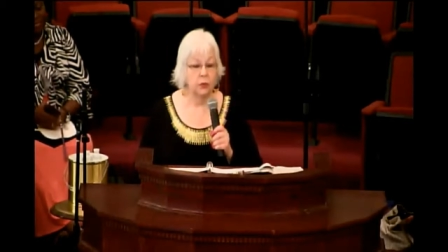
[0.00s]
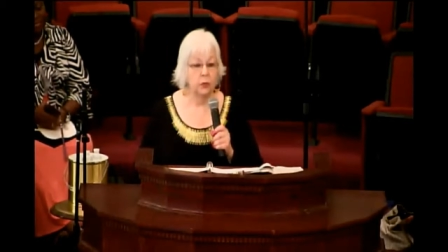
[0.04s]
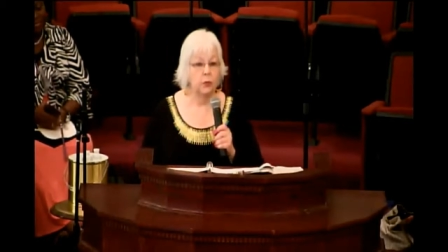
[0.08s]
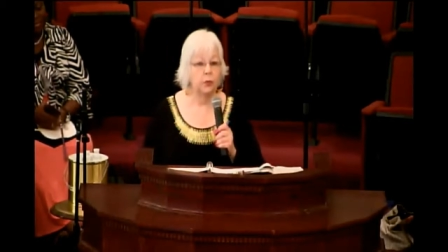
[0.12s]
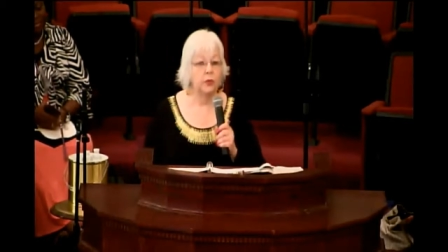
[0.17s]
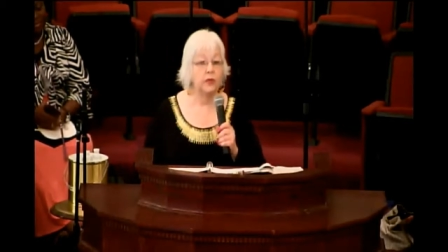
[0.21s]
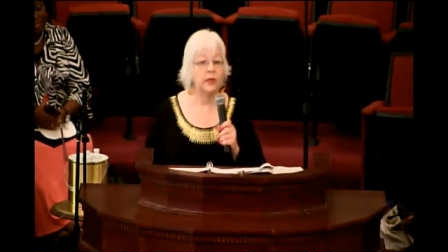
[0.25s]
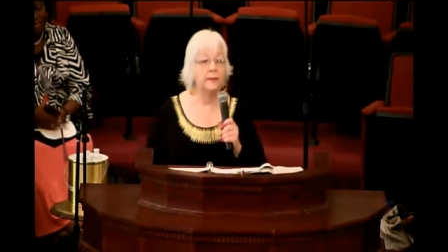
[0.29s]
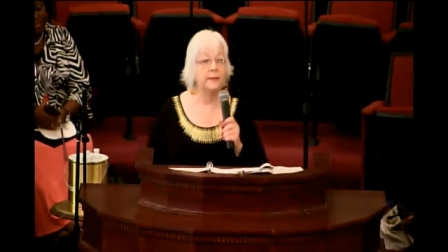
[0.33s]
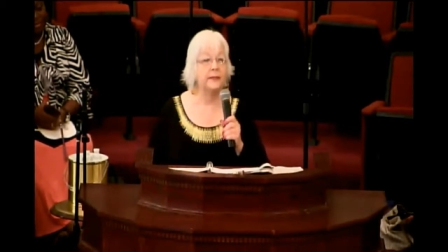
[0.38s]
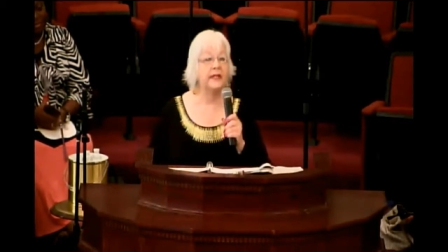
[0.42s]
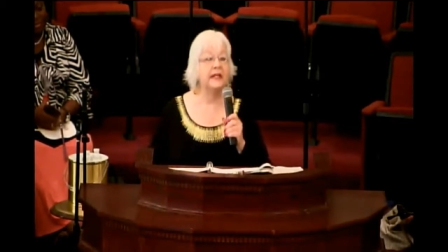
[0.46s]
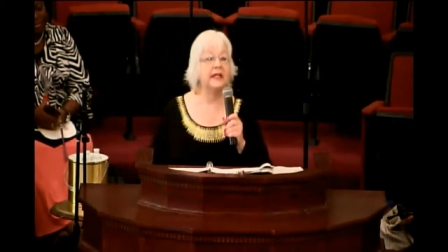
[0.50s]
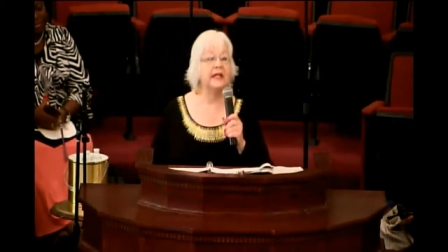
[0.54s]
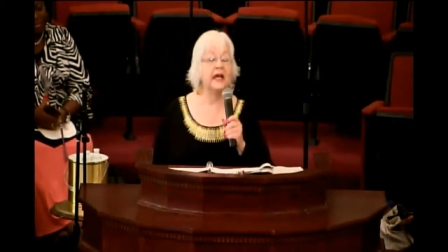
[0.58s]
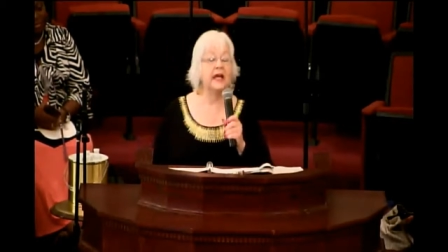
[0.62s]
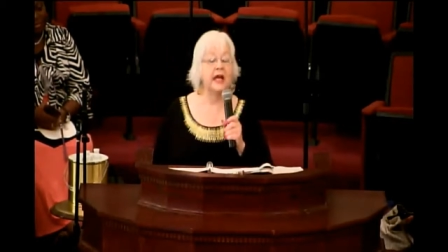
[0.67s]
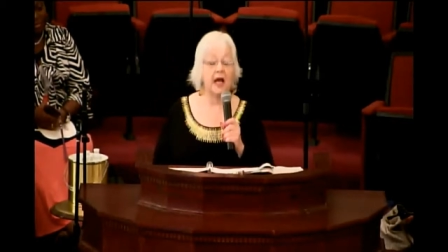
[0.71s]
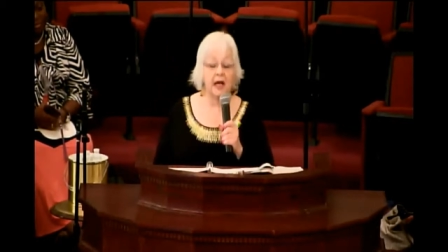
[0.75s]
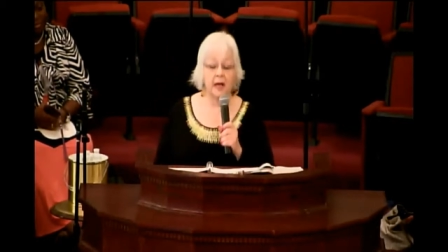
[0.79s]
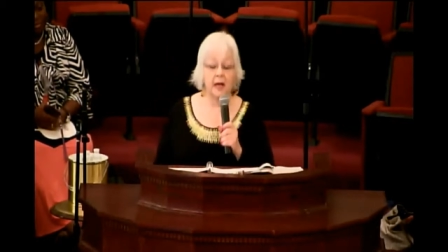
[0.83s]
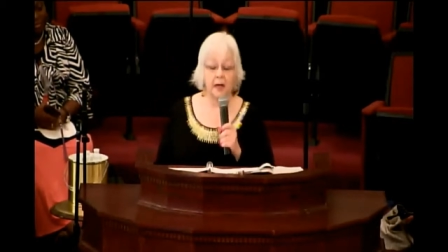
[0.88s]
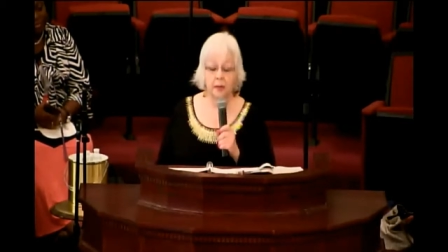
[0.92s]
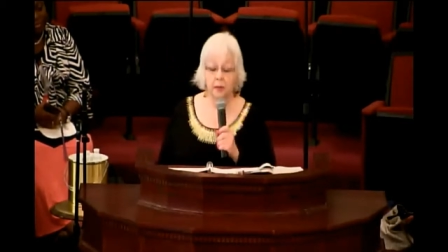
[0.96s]
We
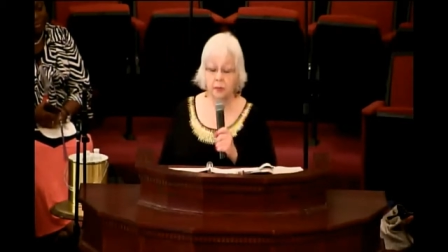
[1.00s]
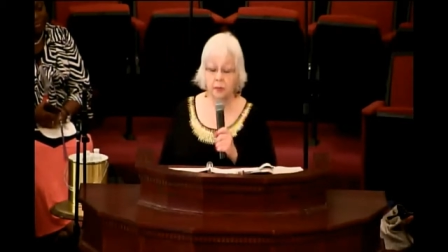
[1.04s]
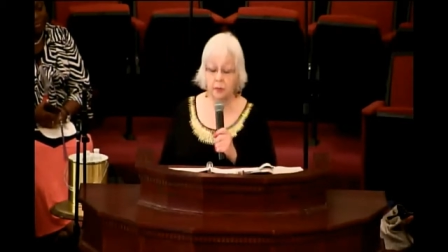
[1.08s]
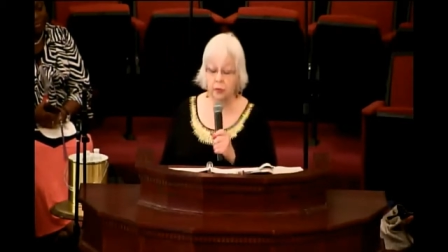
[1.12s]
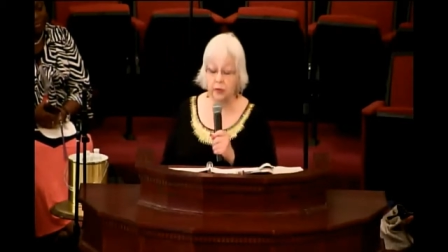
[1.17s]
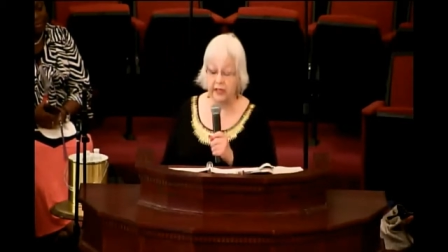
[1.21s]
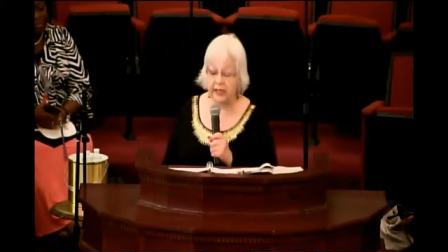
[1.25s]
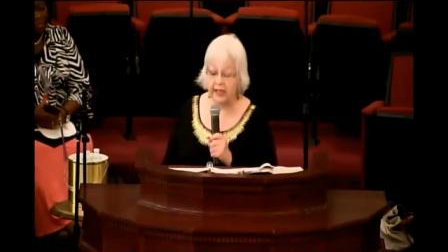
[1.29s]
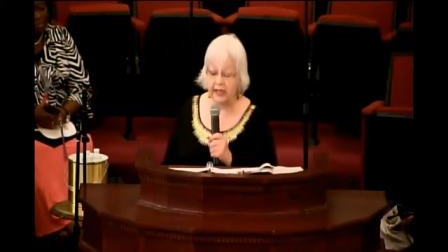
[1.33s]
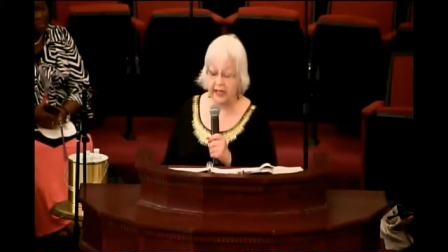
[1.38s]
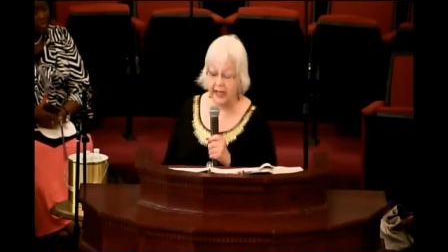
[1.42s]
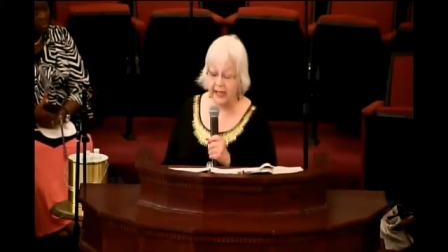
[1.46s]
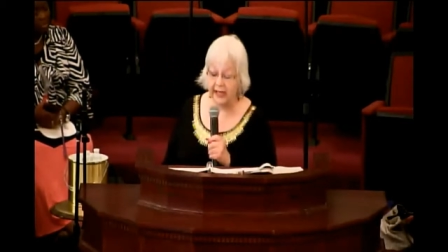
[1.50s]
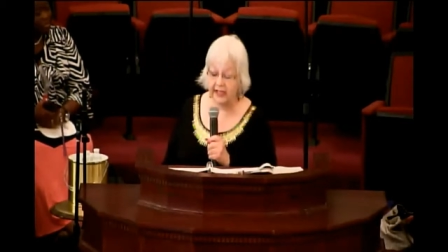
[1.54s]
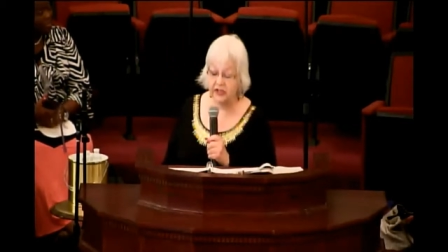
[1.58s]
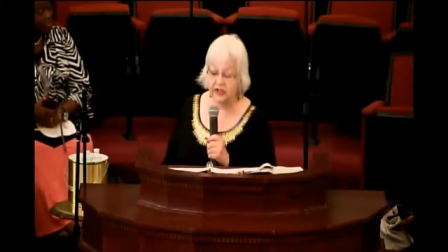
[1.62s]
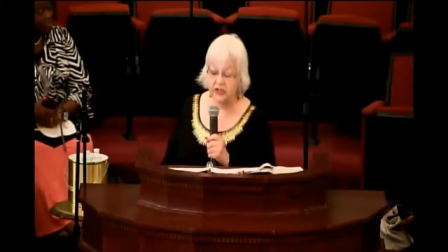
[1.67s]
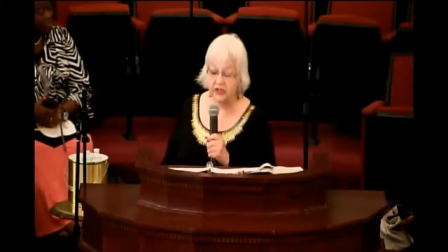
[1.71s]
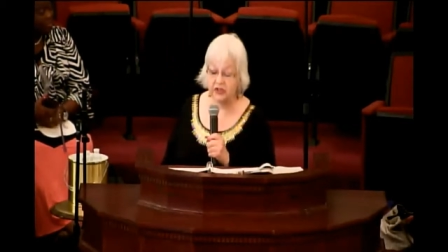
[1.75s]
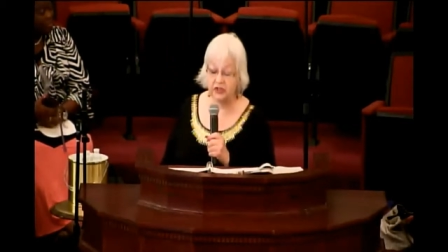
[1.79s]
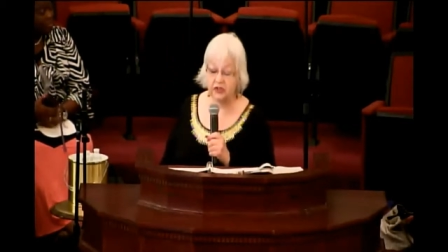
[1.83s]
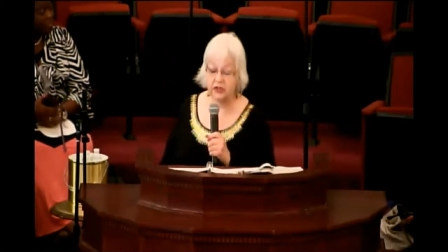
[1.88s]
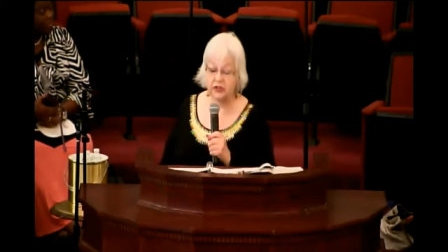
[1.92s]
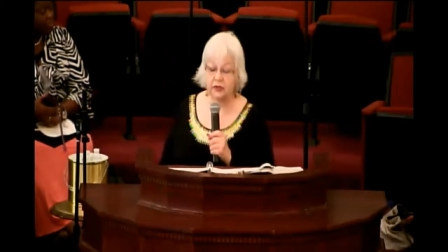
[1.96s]
become
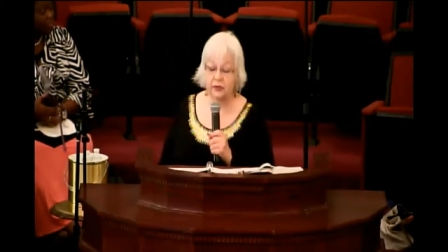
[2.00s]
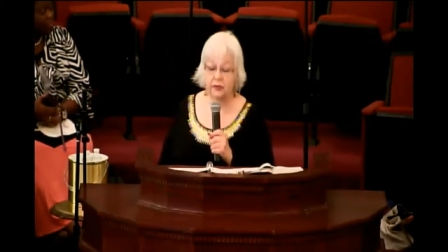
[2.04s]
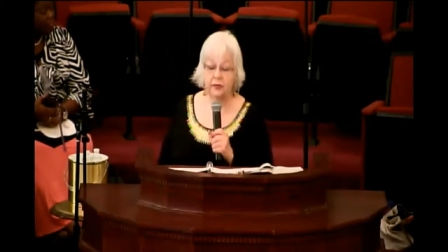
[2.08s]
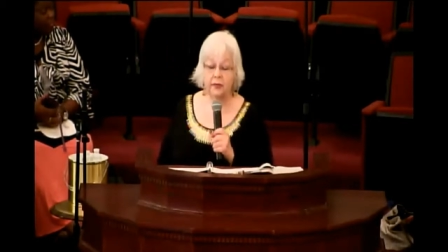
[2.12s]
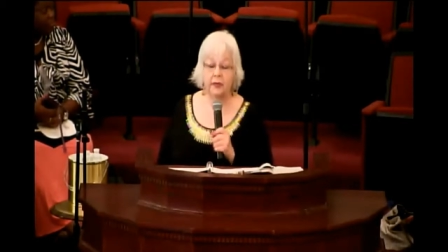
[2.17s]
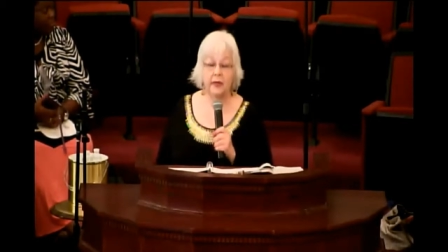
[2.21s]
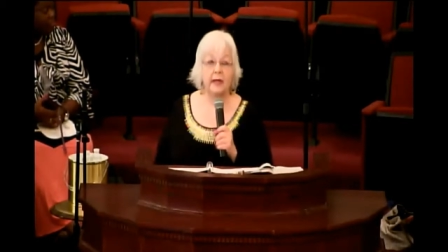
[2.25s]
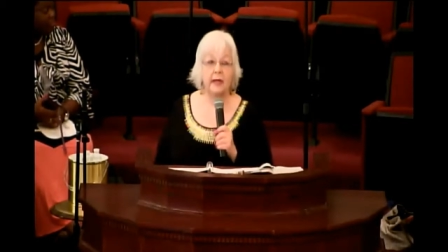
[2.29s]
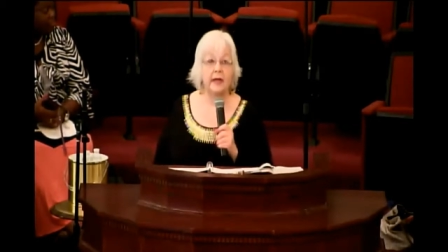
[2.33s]
relational